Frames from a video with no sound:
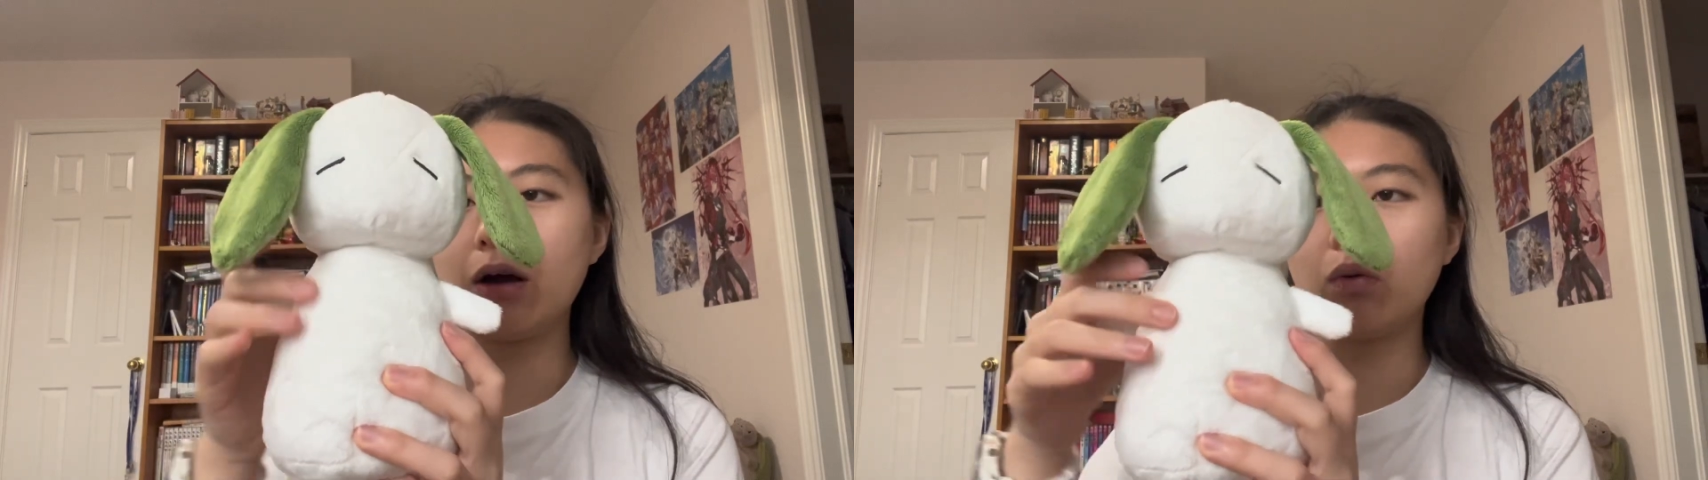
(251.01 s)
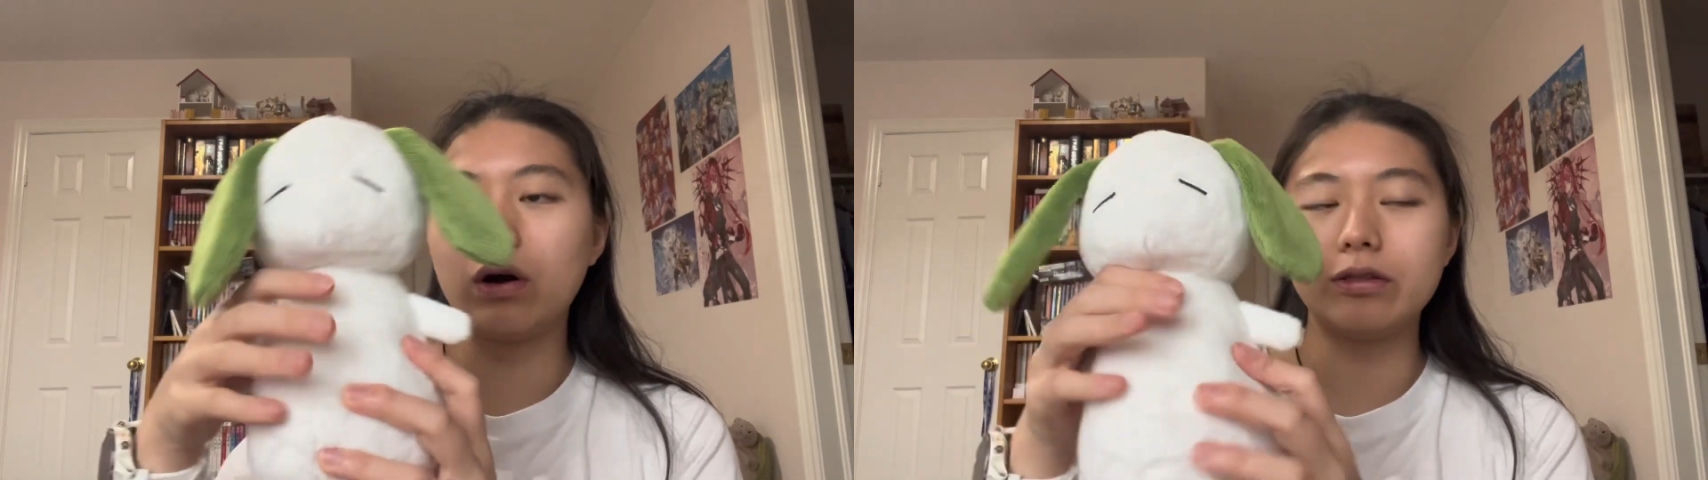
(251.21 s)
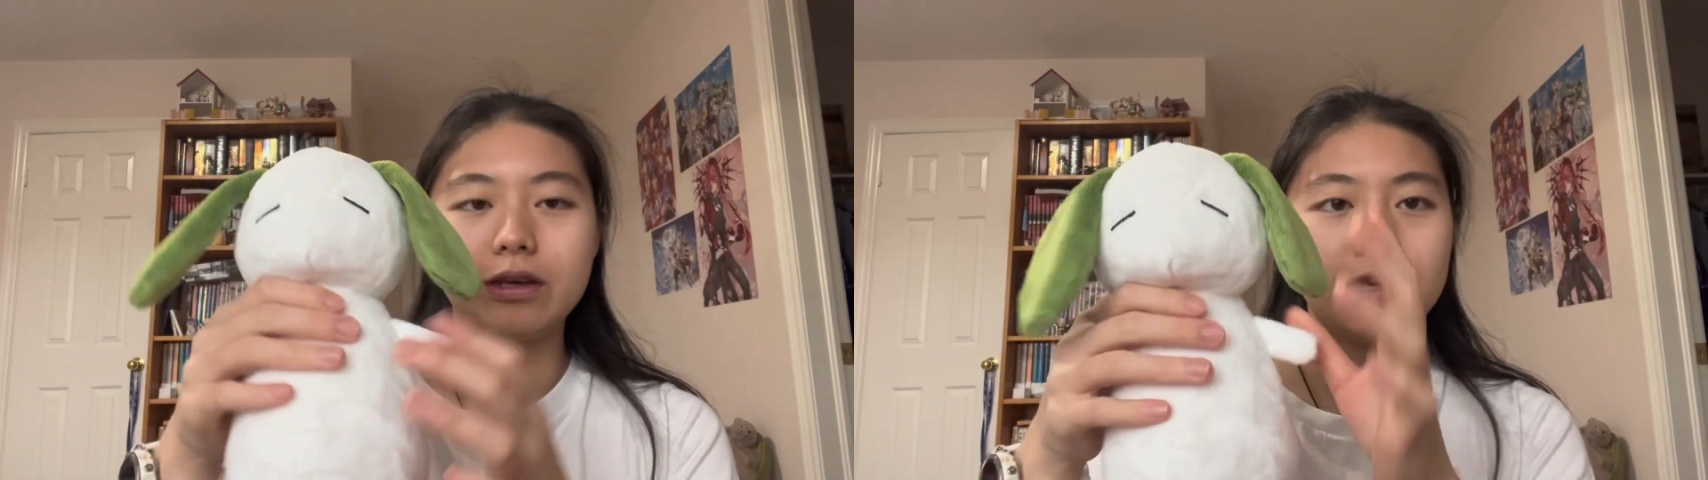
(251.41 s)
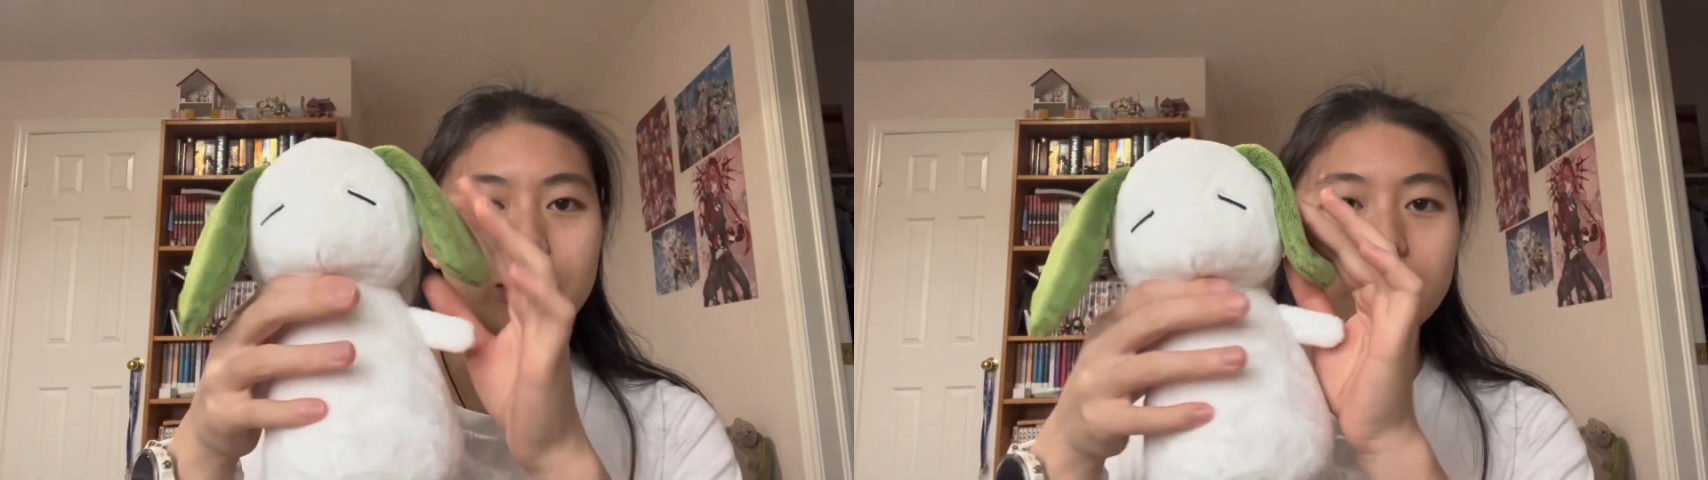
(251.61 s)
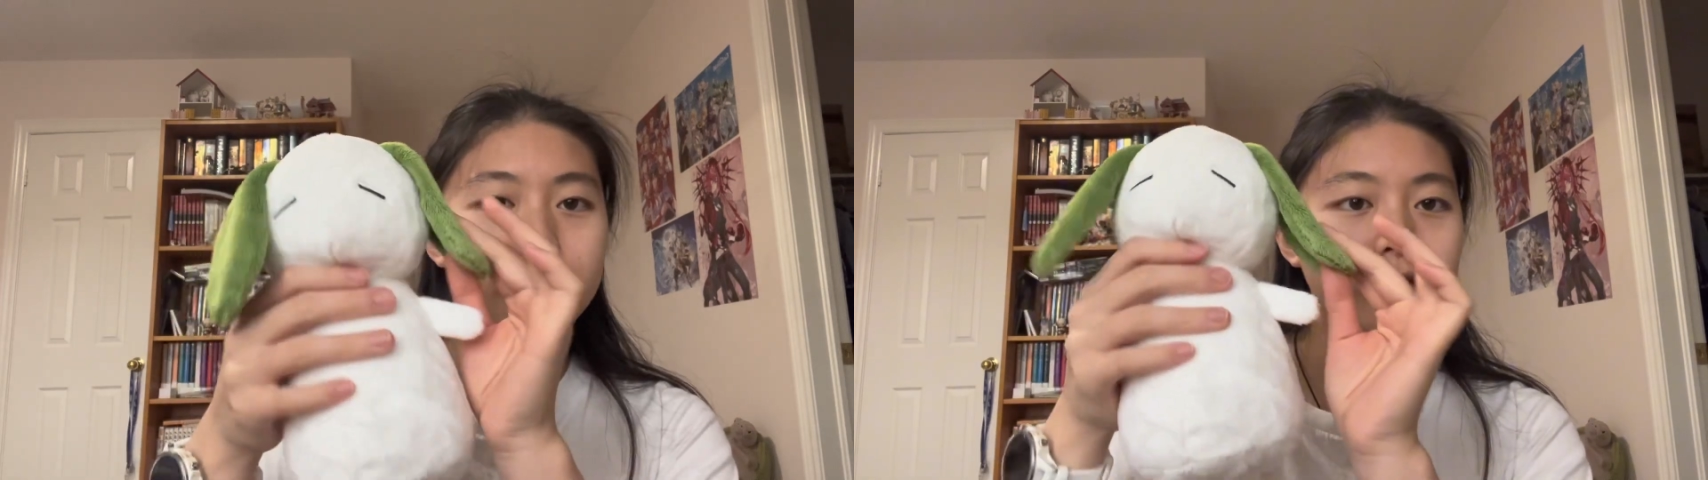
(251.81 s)
want the
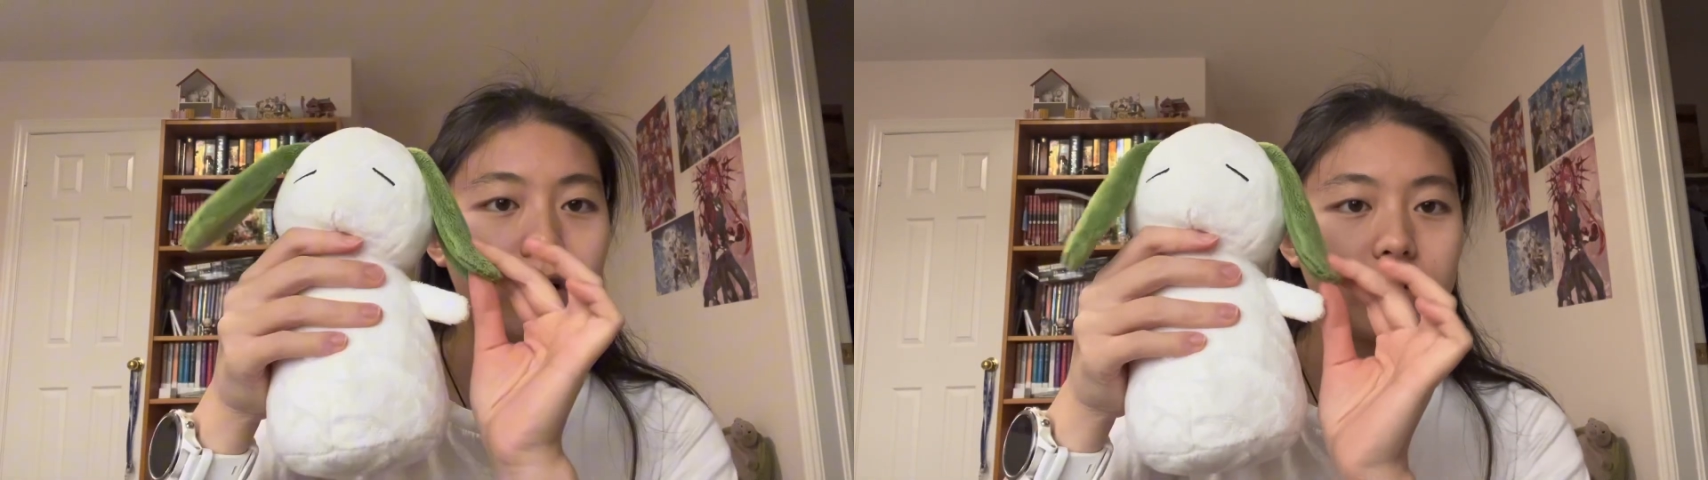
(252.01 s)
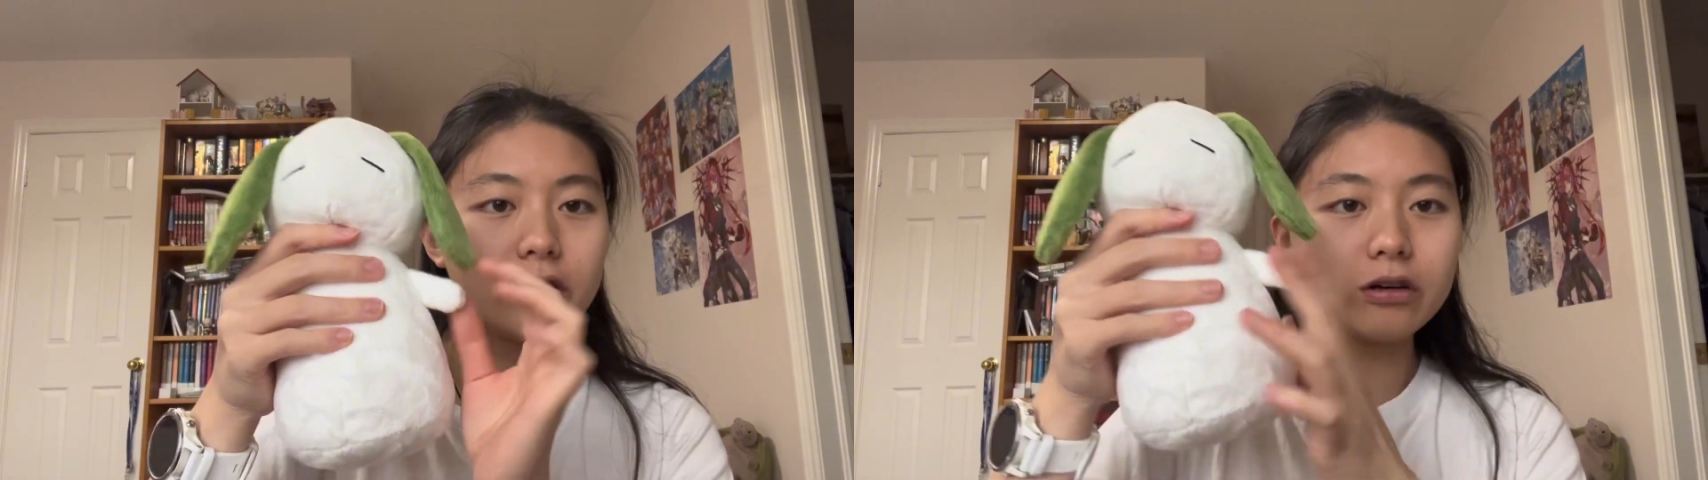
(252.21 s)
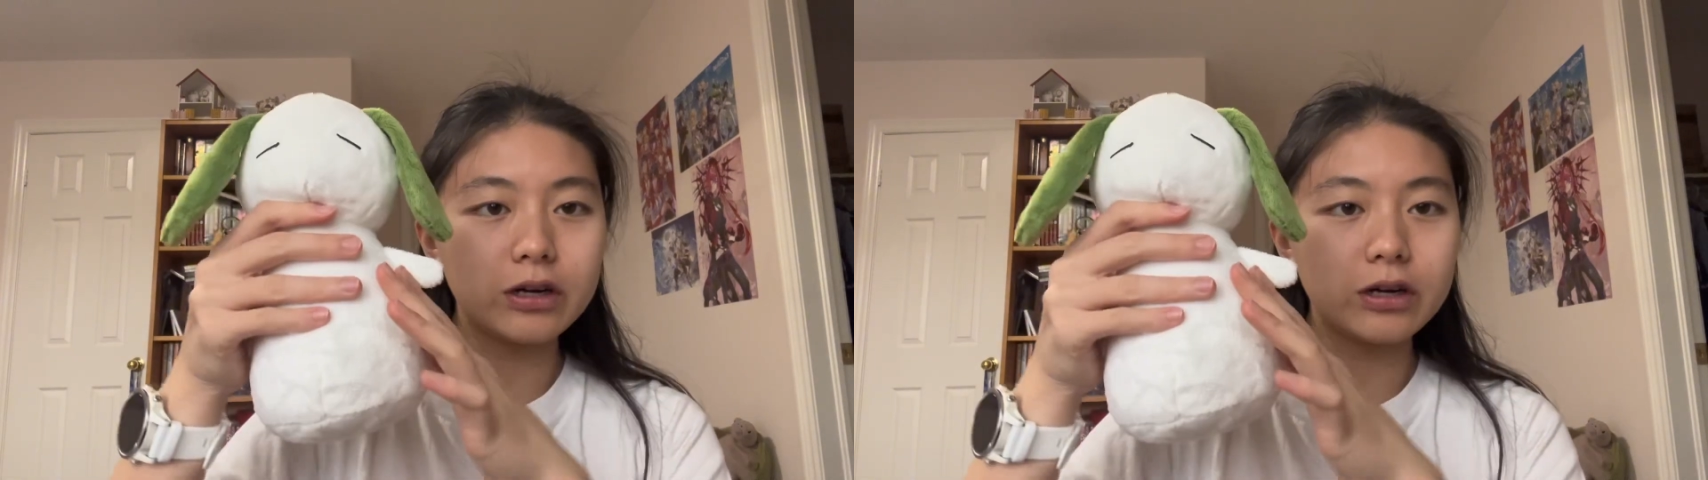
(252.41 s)
ears longer,